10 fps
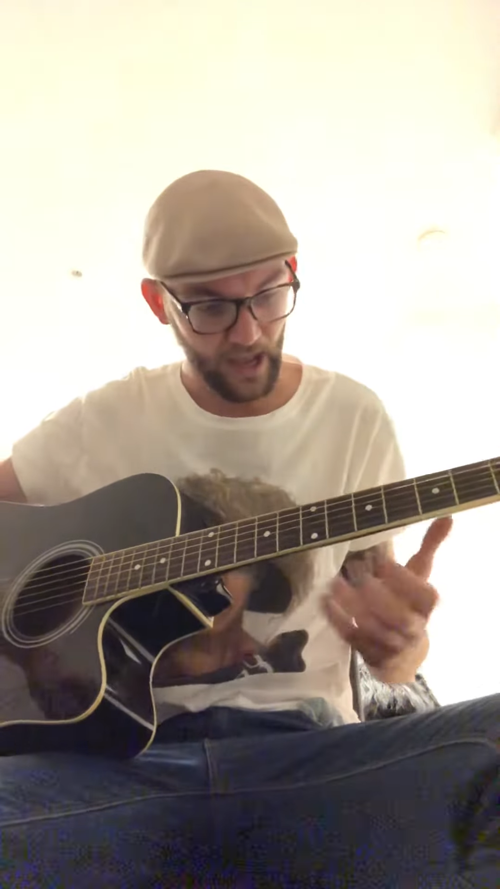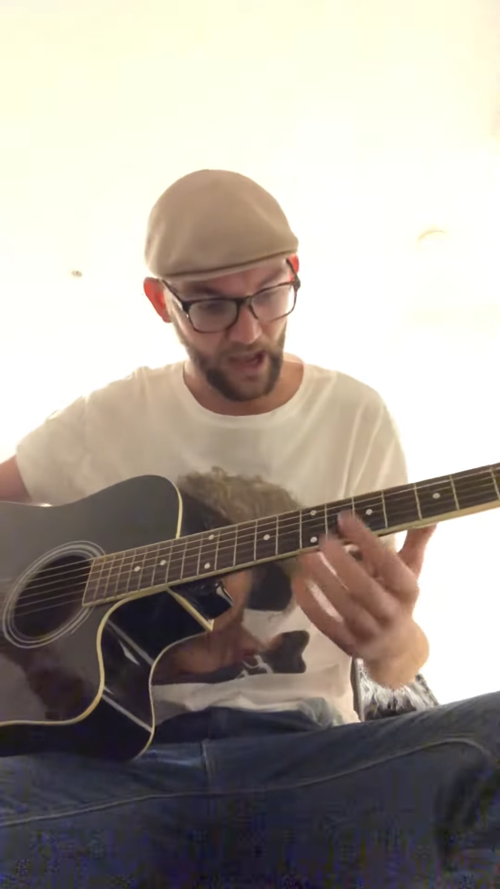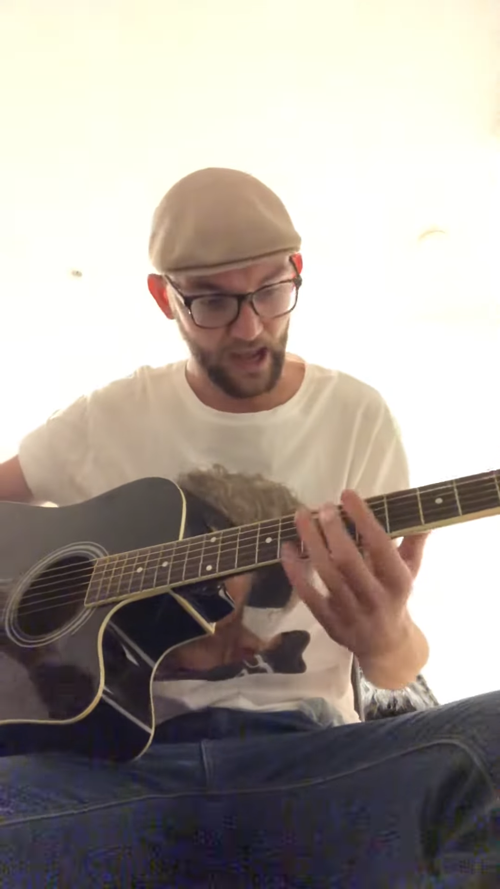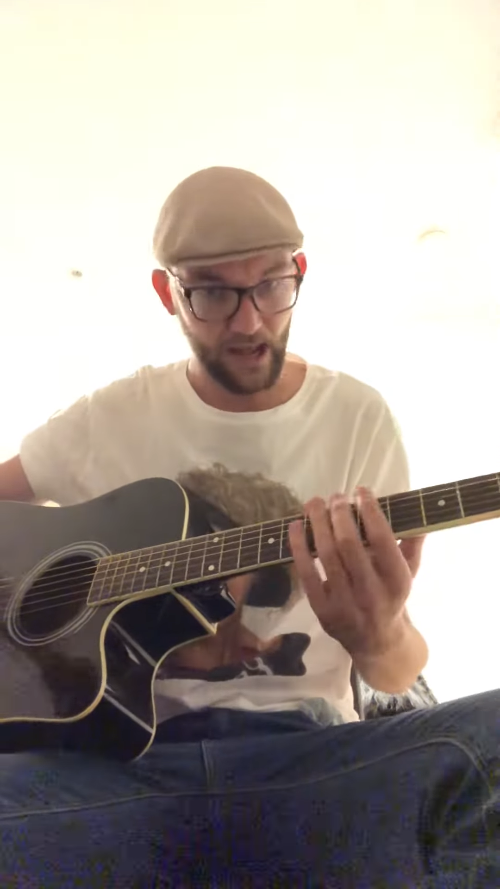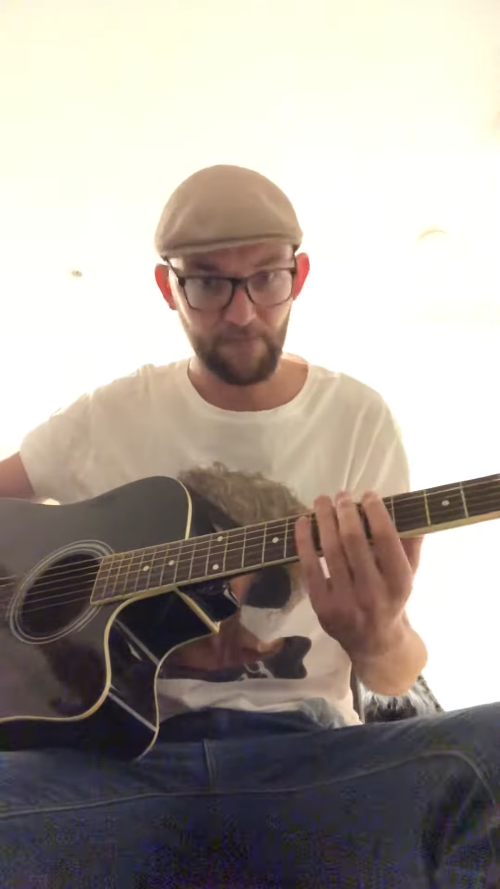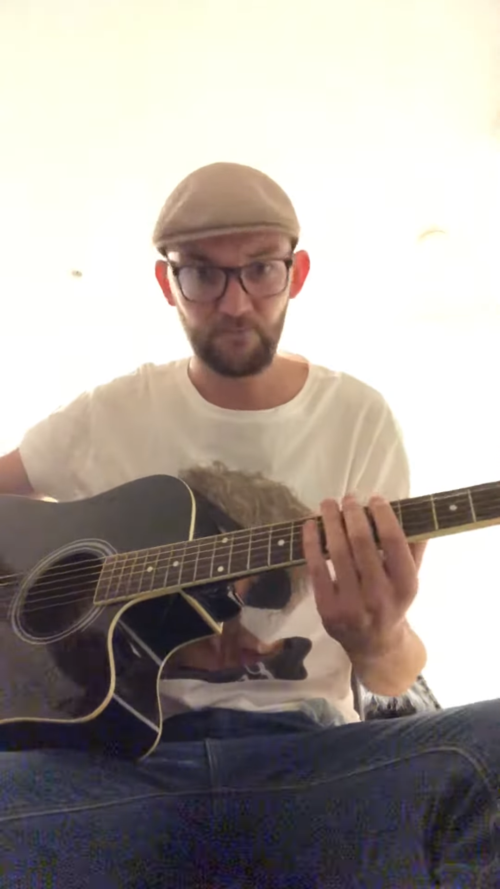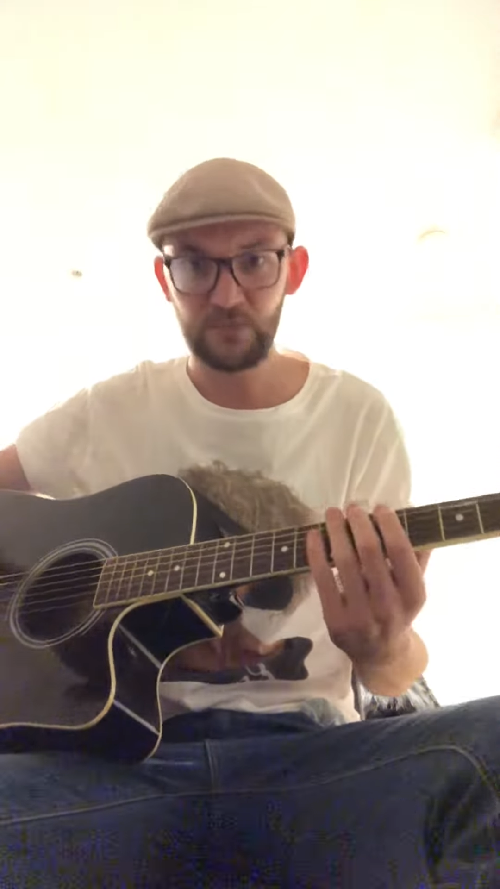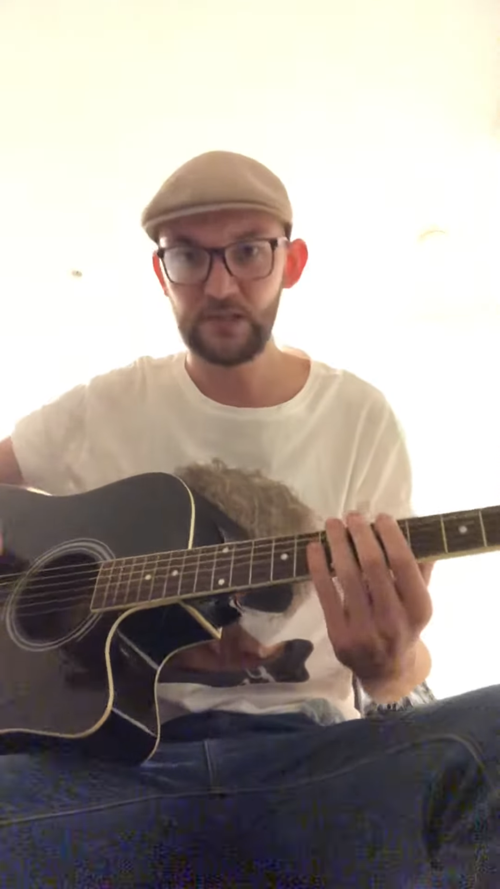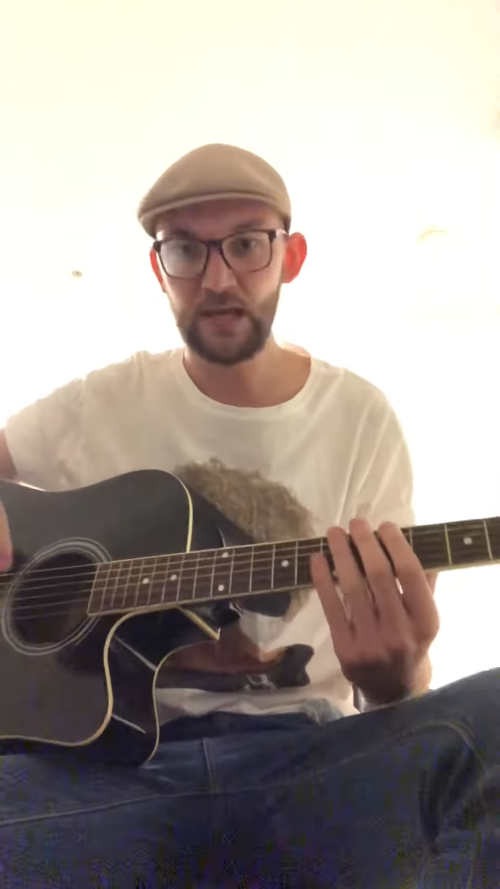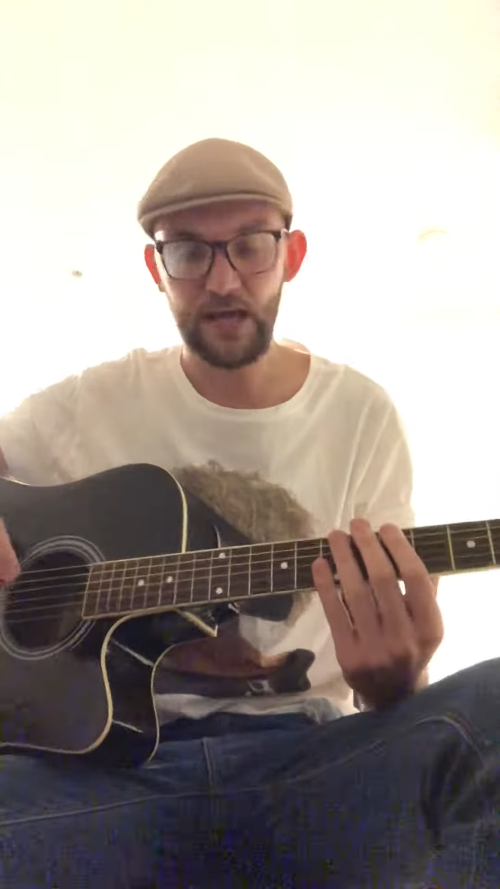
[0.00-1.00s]

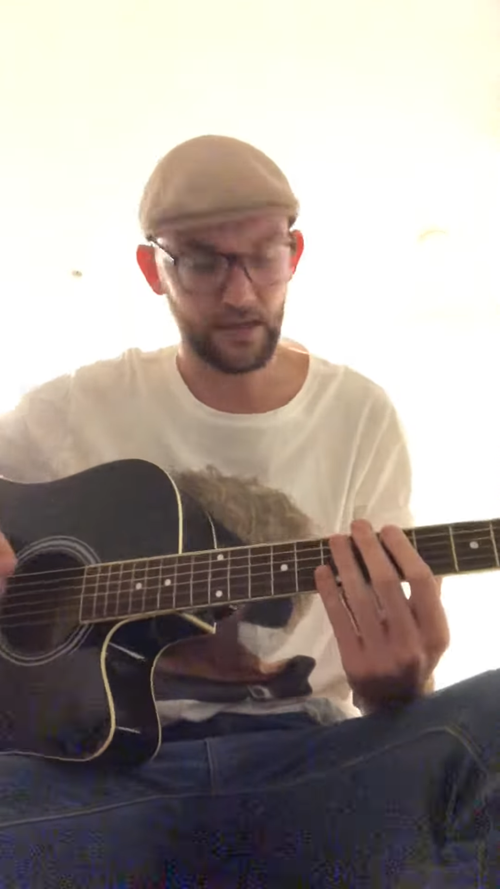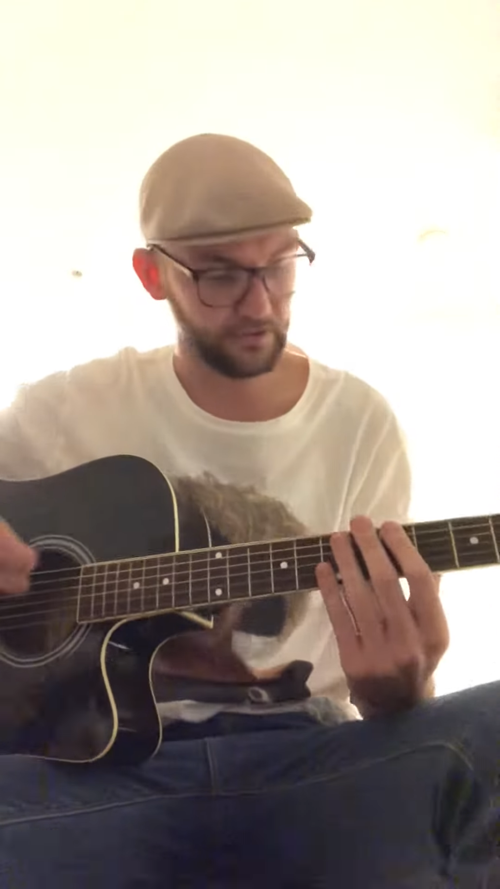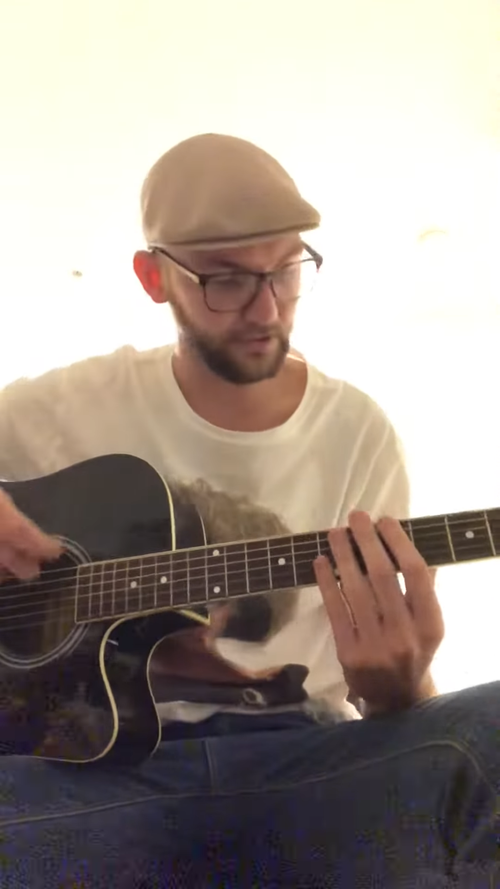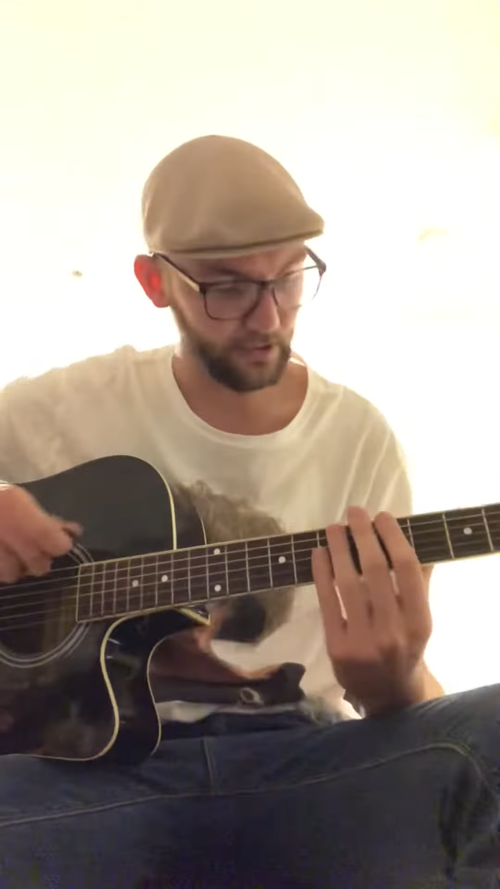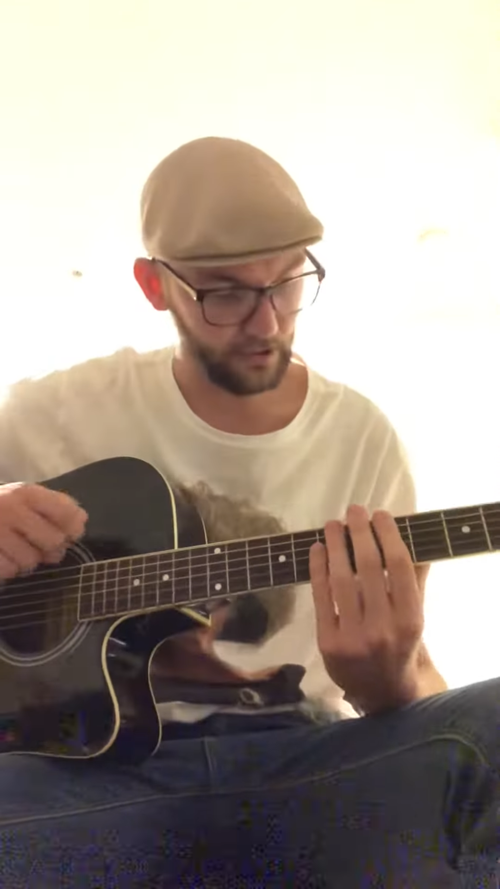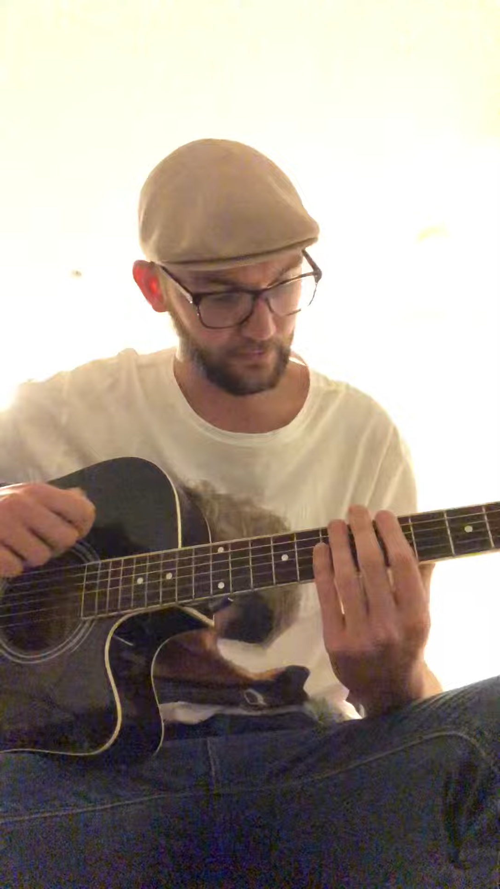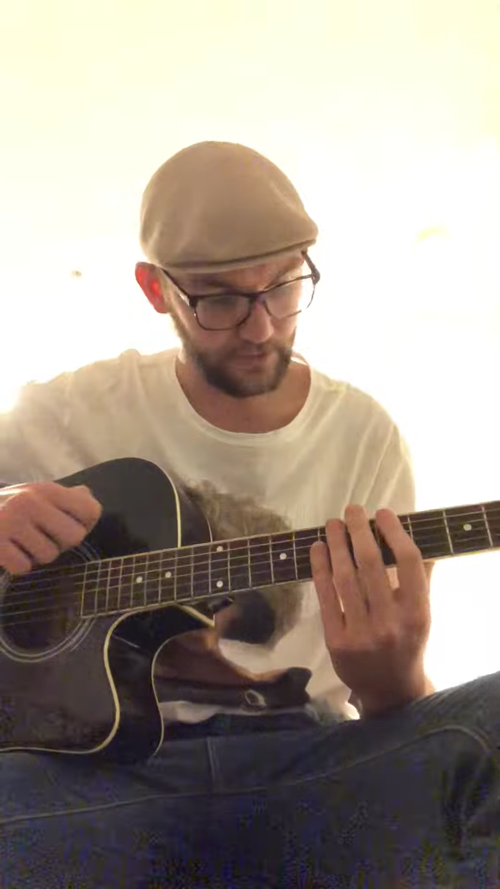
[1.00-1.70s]
um, yeah, so